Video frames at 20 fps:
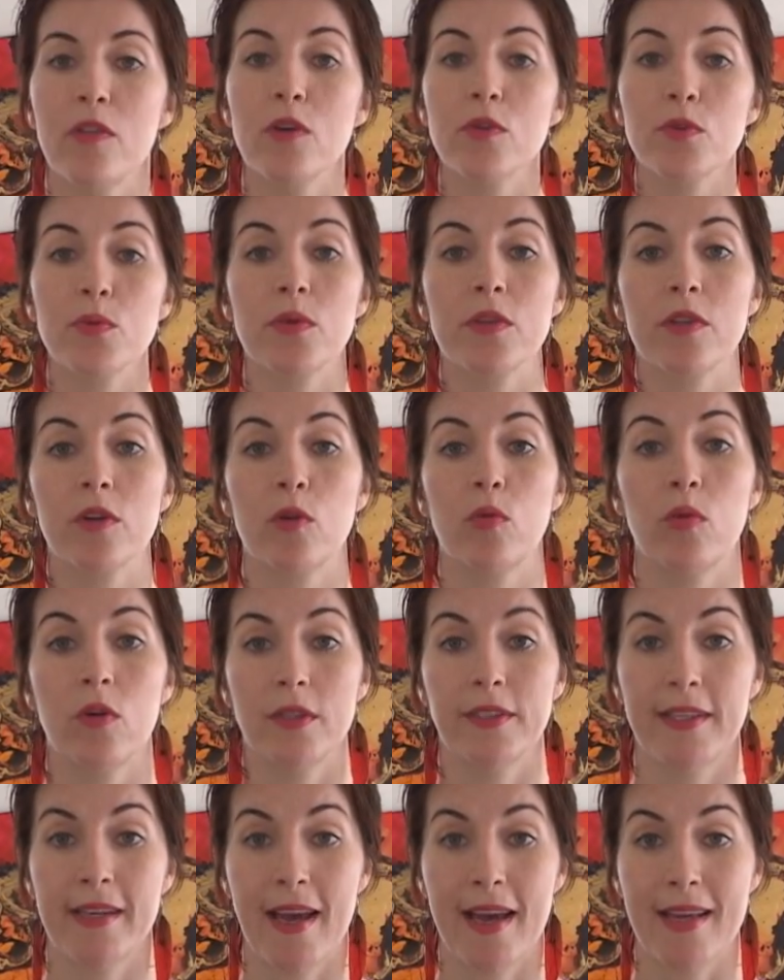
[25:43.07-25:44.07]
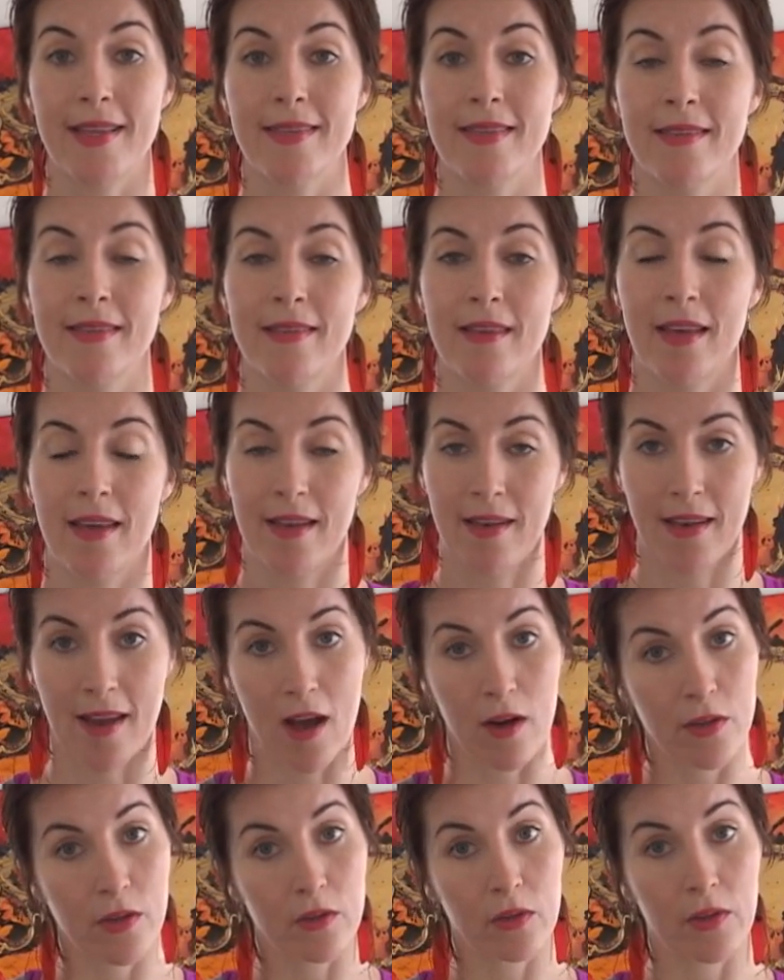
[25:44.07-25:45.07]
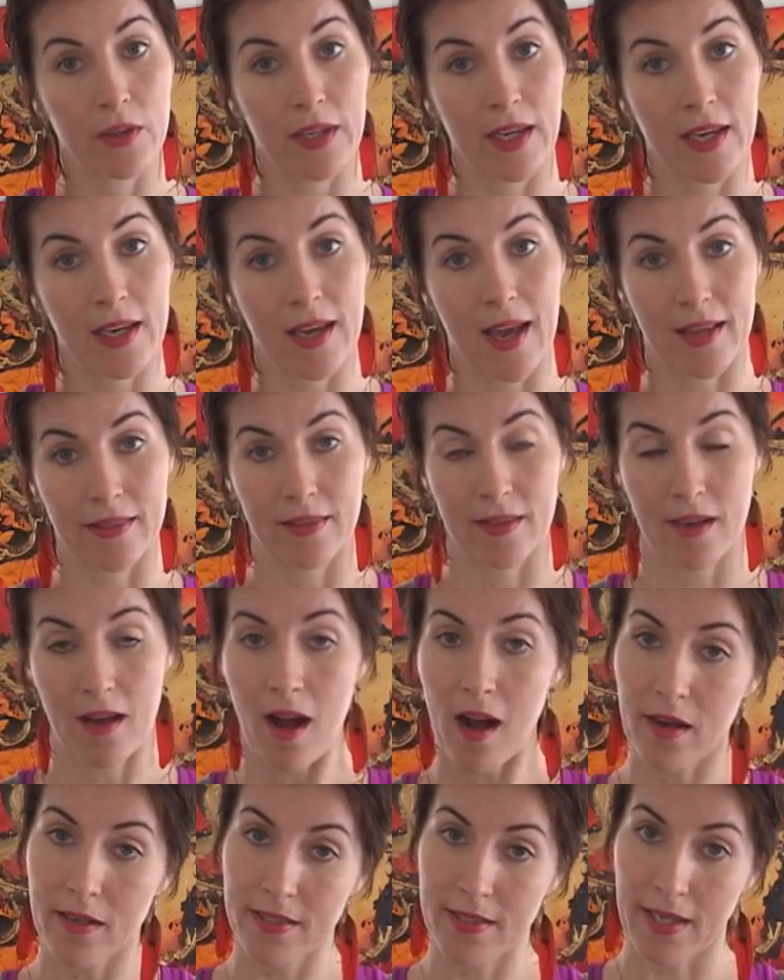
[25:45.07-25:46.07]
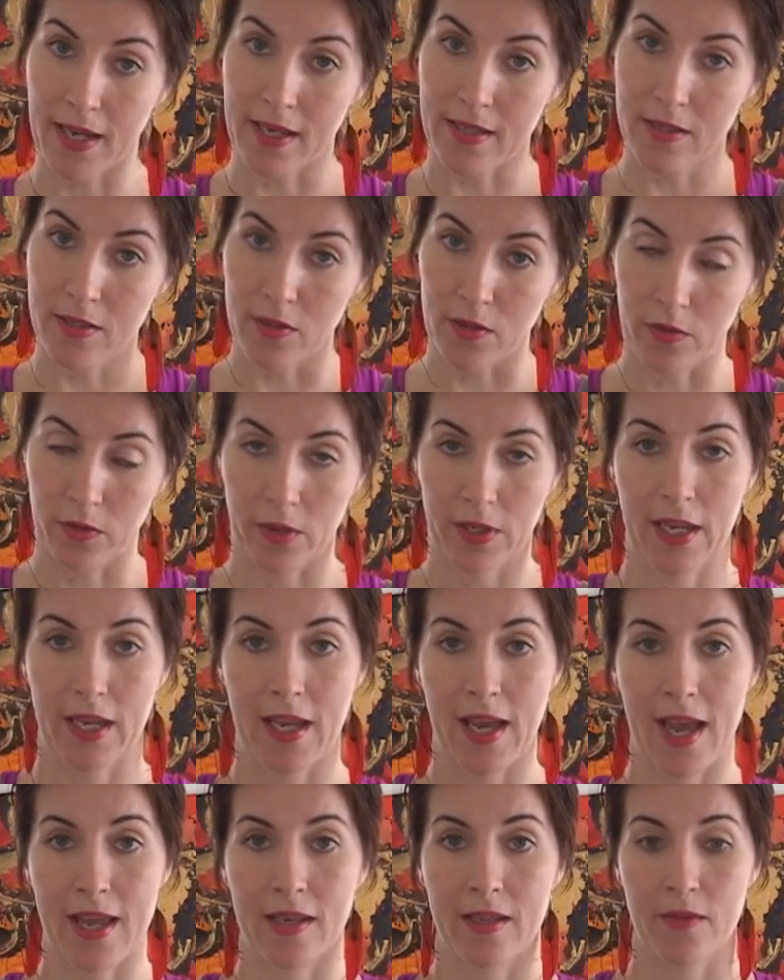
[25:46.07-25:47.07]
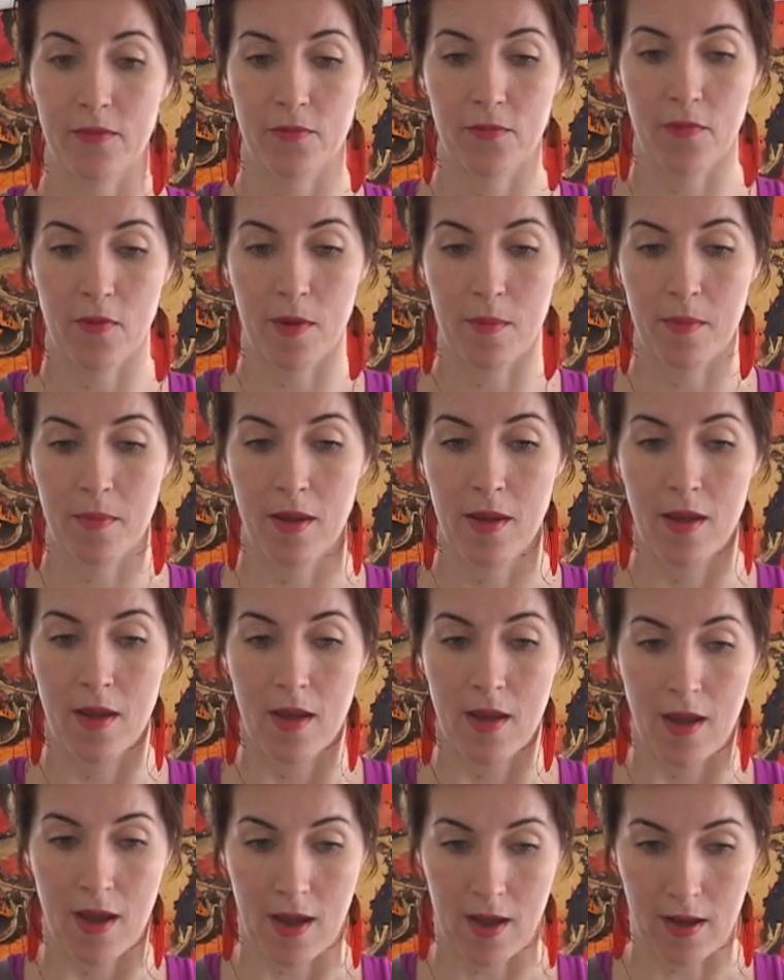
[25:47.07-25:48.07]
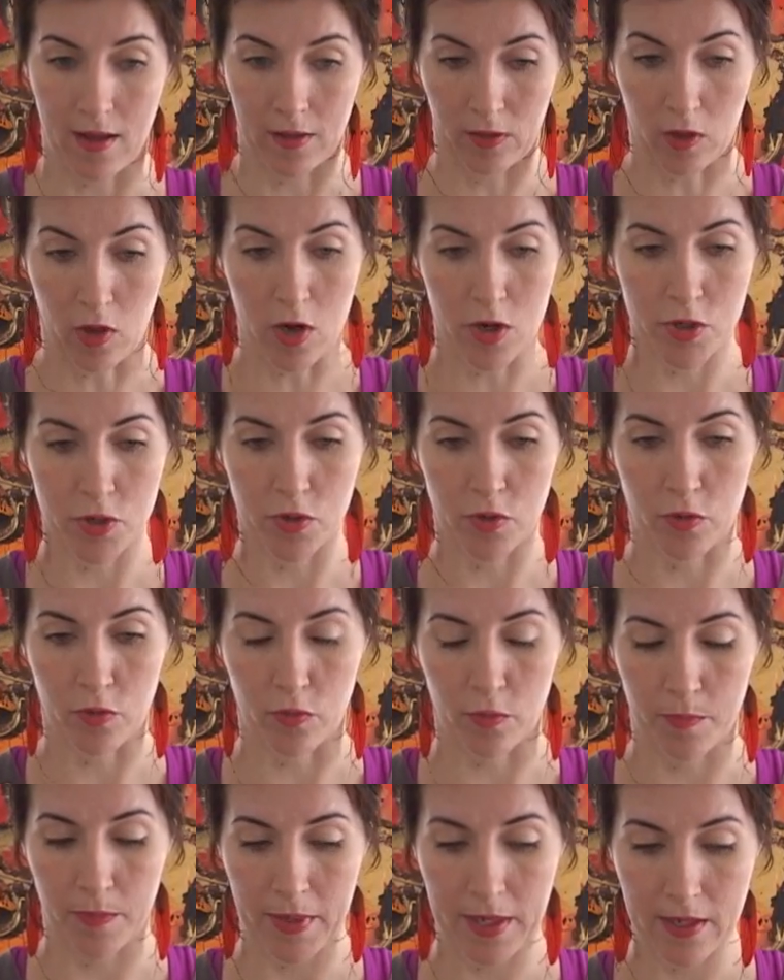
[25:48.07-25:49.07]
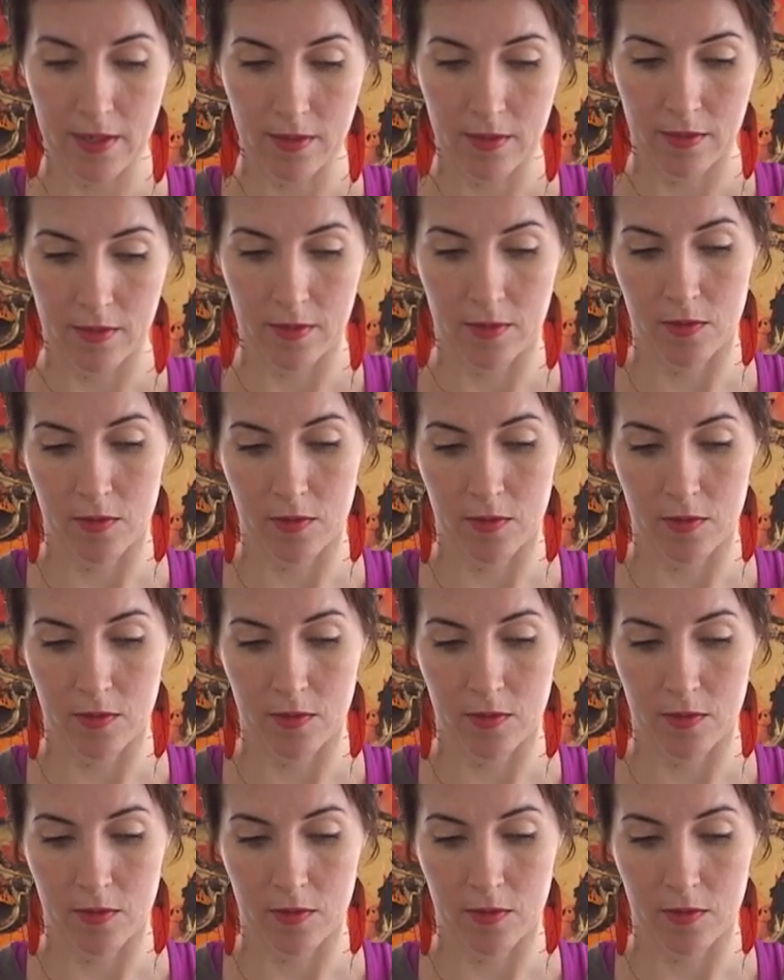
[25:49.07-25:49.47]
Those were the quartets, and now you're looking at the octates. You're looking at it from larger grouping.